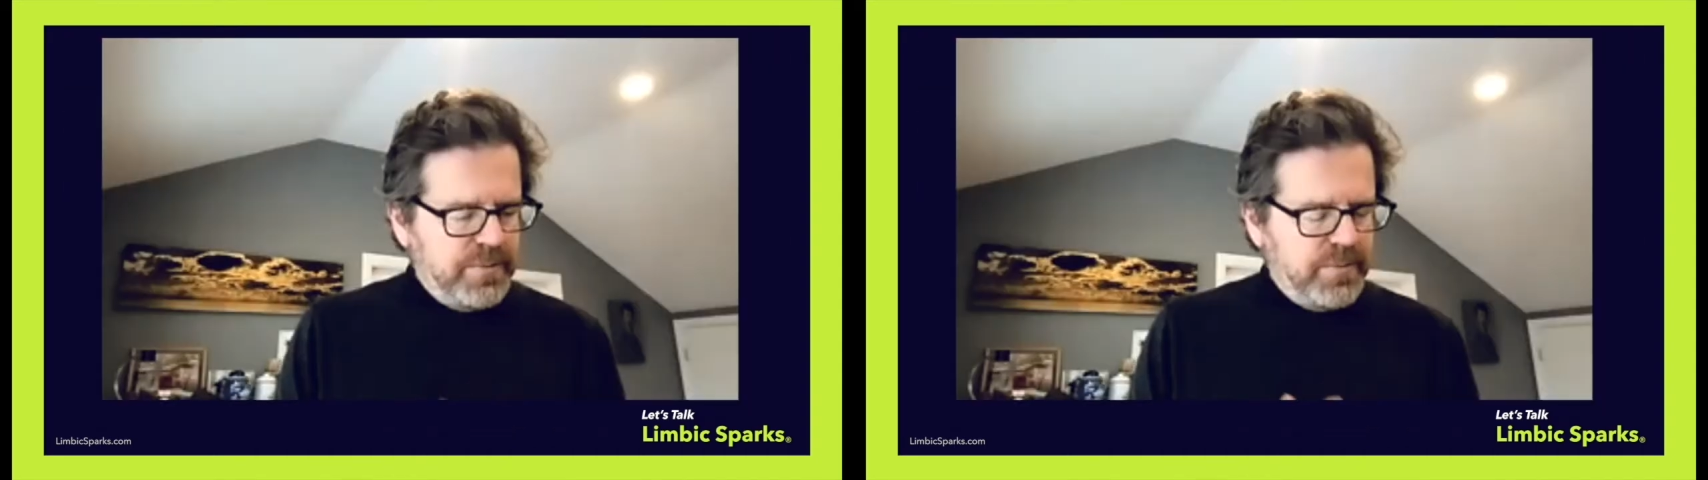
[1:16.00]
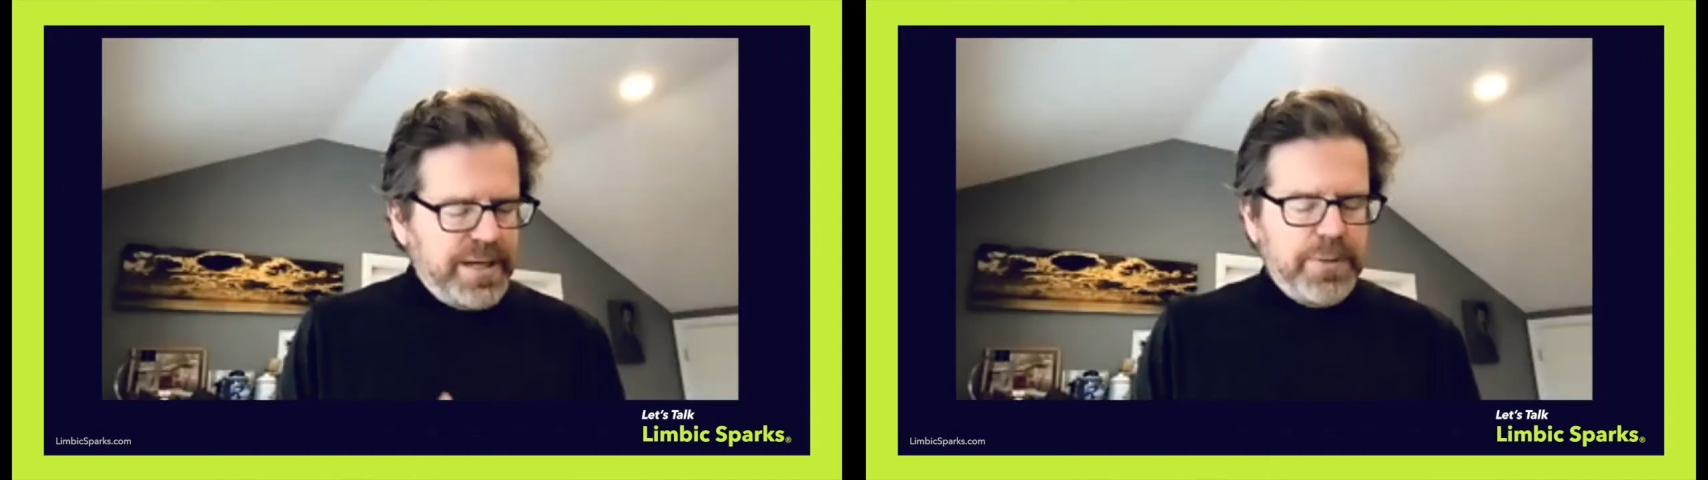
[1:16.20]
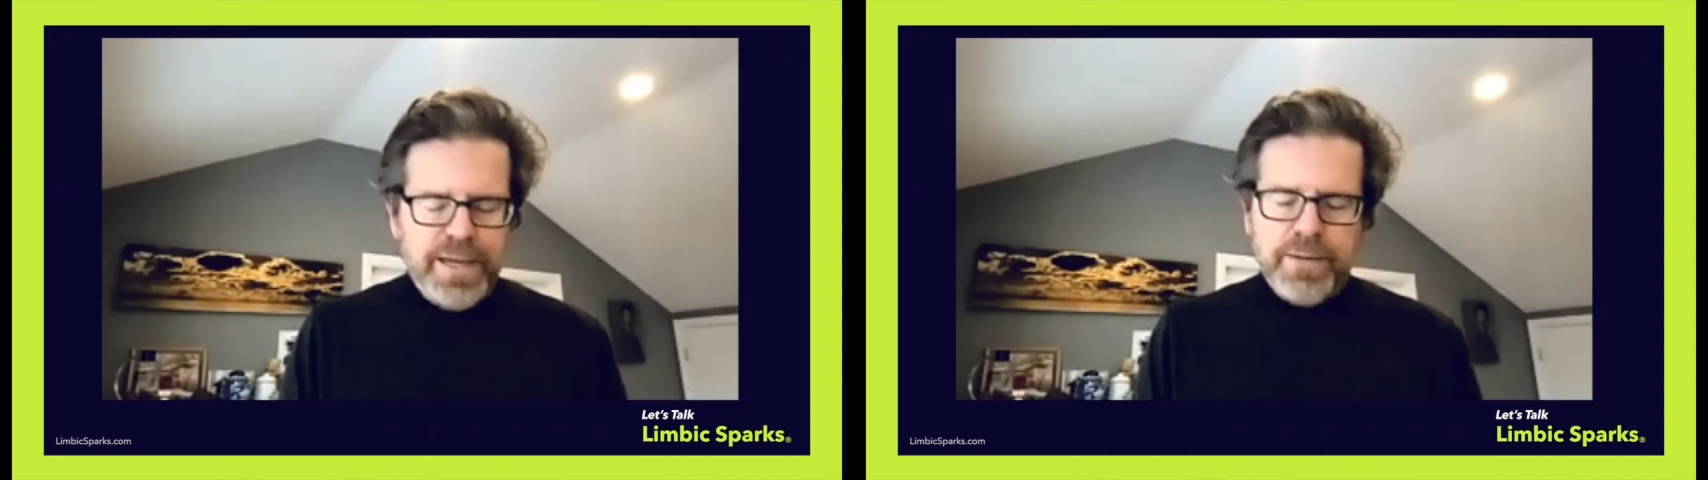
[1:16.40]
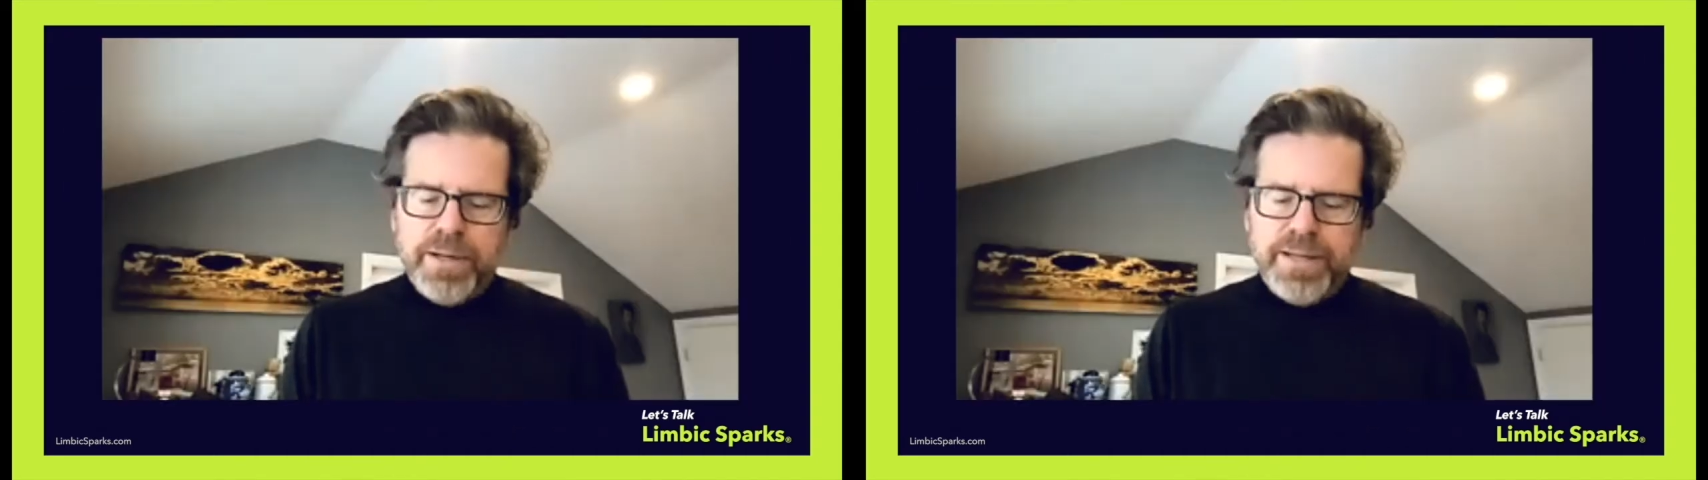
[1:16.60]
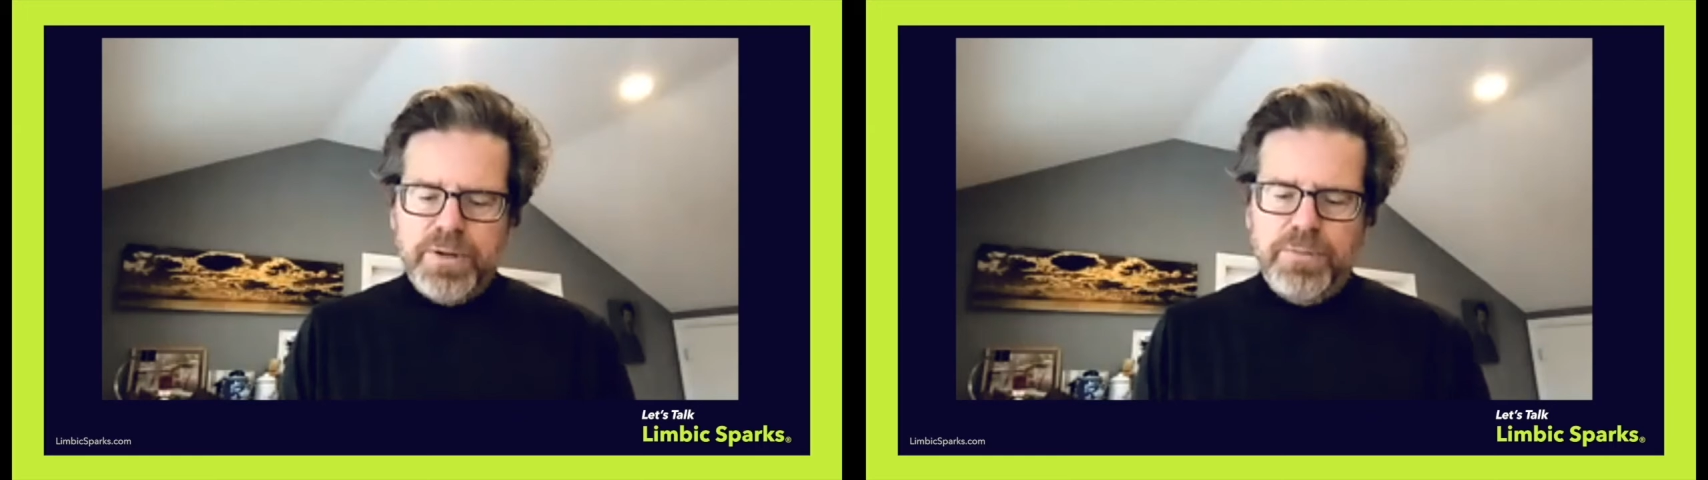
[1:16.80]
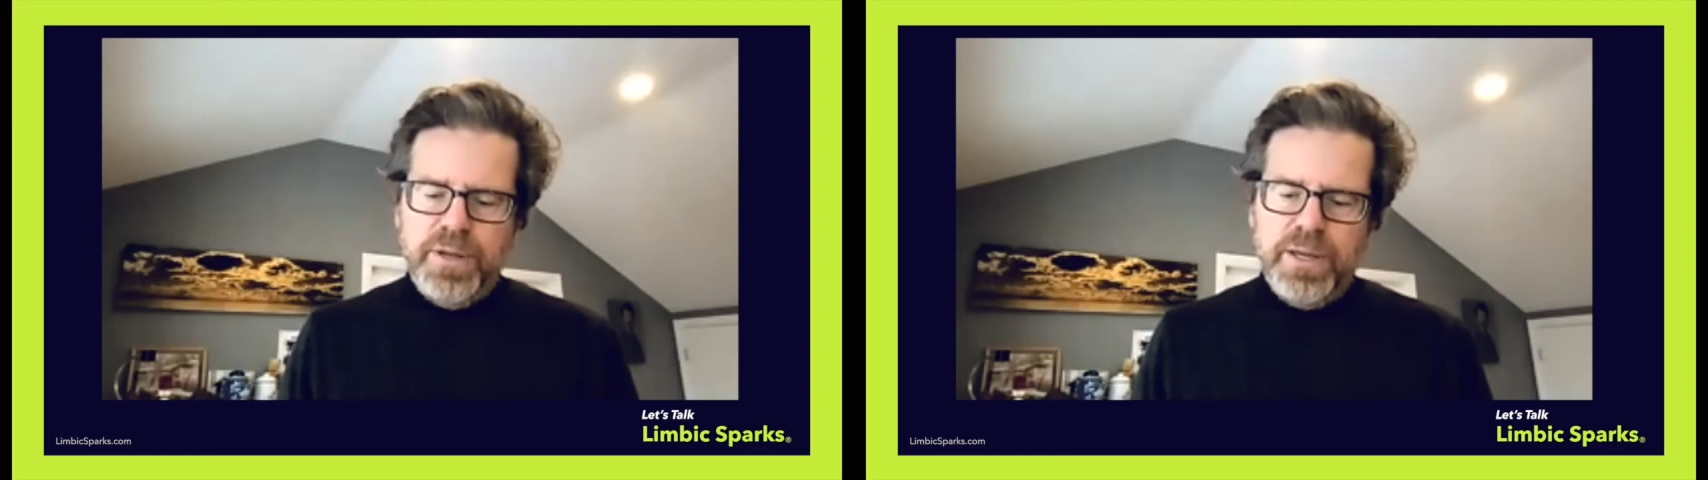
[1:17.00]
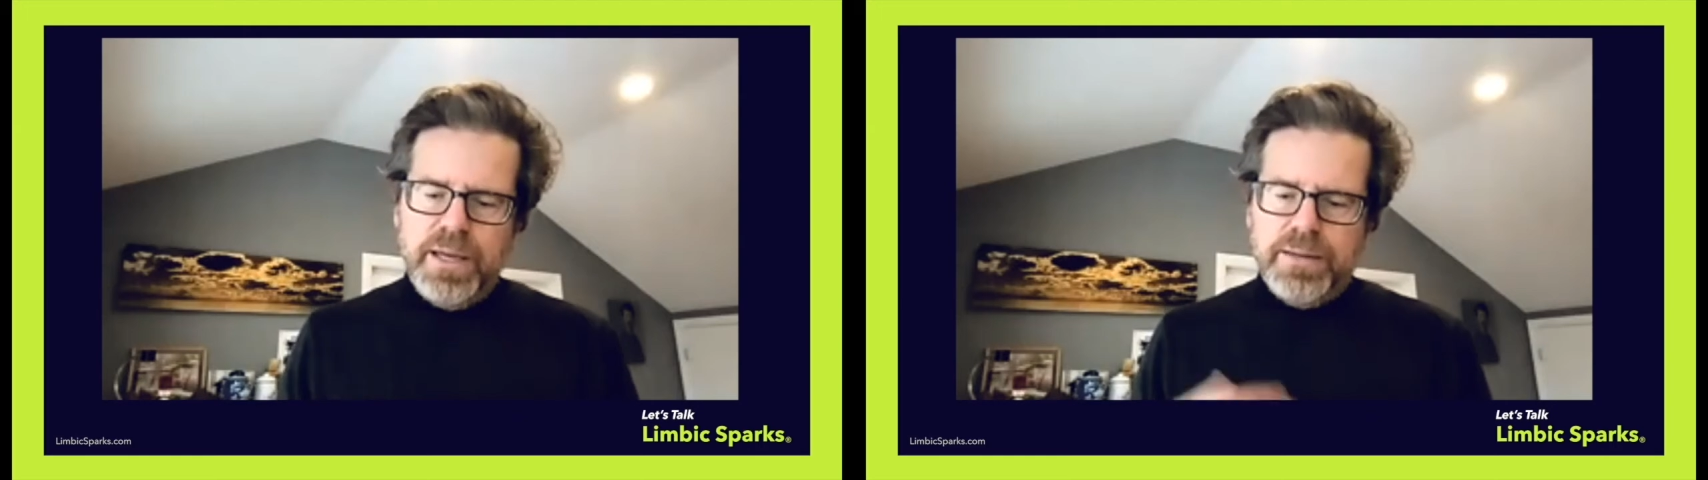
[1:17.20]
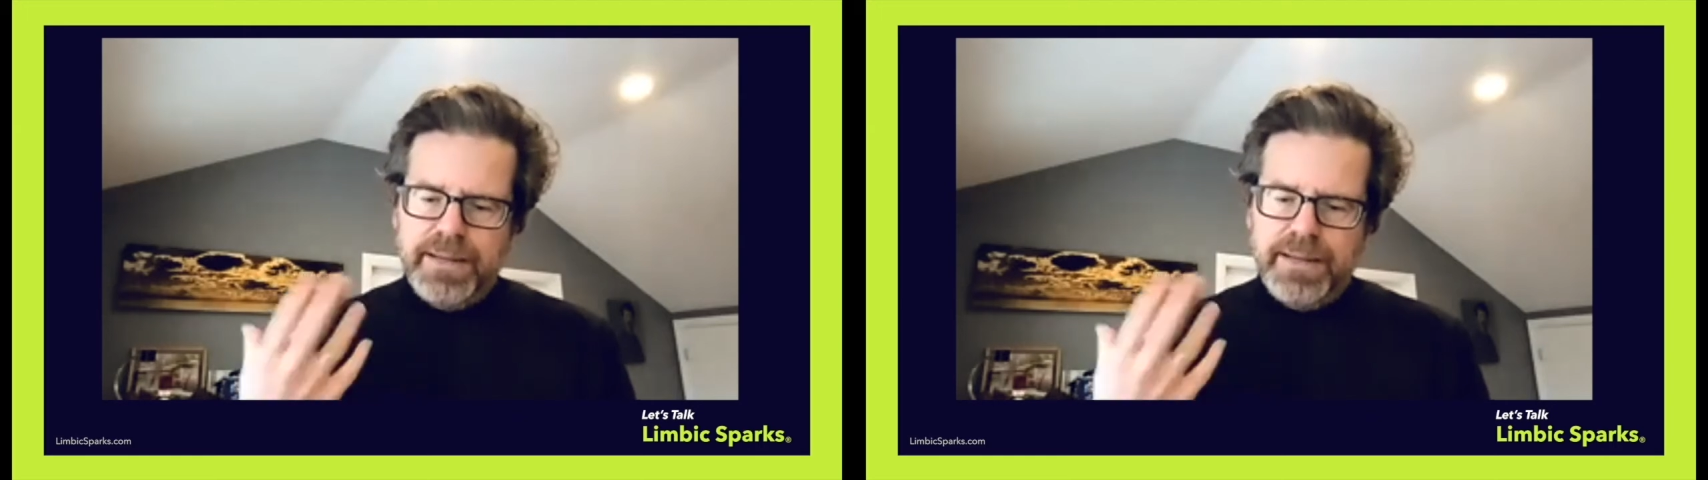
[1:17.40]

I think about MTV and